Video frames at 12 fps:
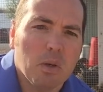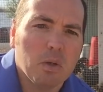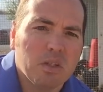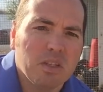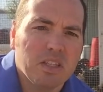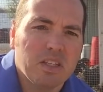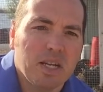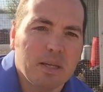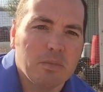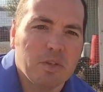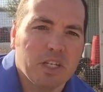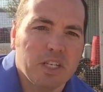Most of the
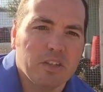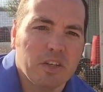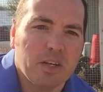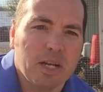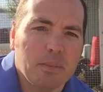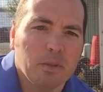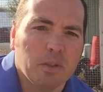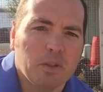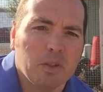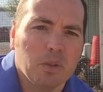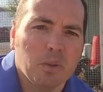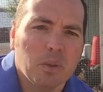time, chickens are able
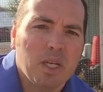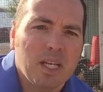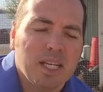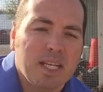to